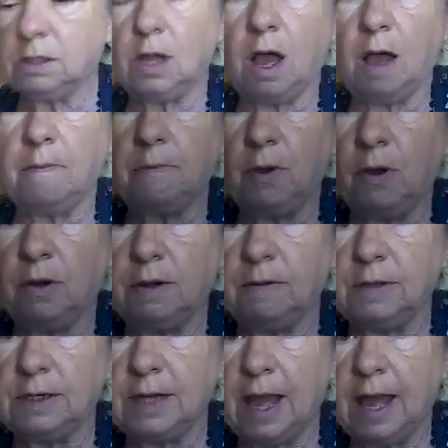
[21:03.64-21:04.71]
top part of
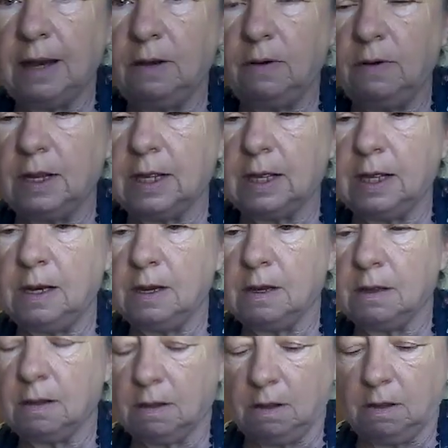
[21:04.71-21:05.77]
the Tatler lid.
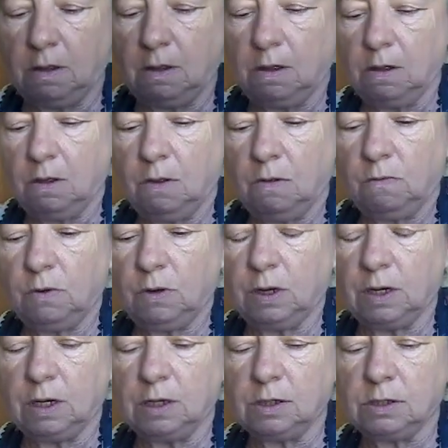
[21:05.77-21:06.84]
We're
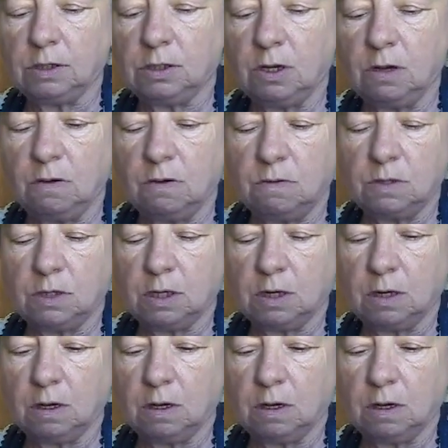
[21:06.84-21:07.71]
going to insert